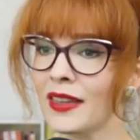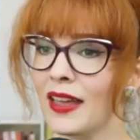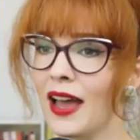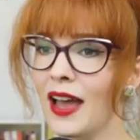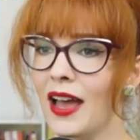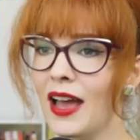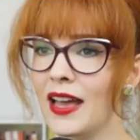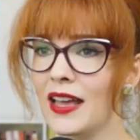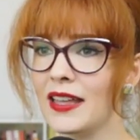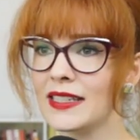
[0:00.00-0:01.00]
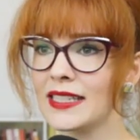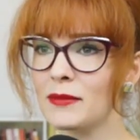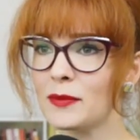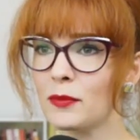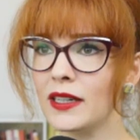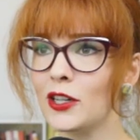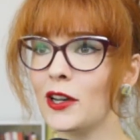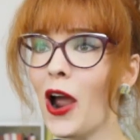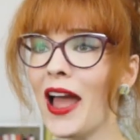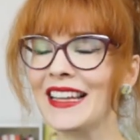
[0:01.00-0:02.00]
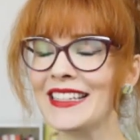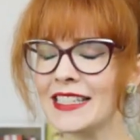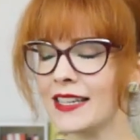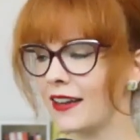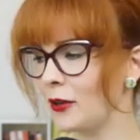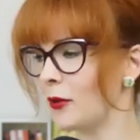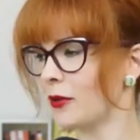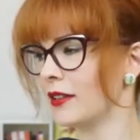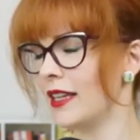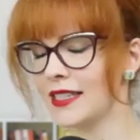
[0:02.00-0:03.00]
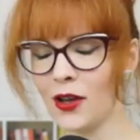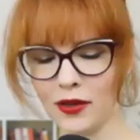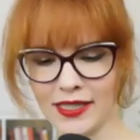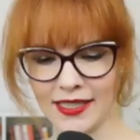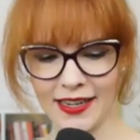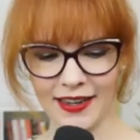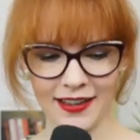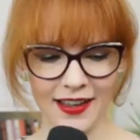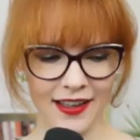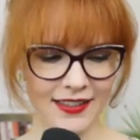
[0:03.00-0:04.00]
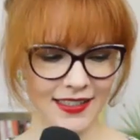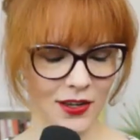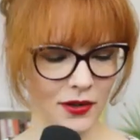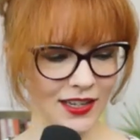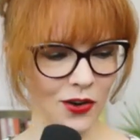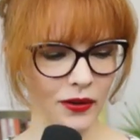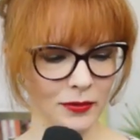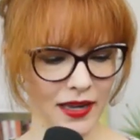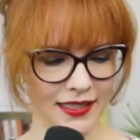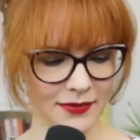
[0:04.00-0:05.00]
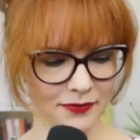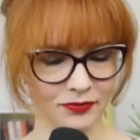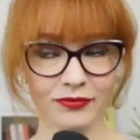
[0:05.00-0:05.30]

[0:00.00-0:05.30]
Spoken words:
It seems pretty good. All right, let's go into Coinbase.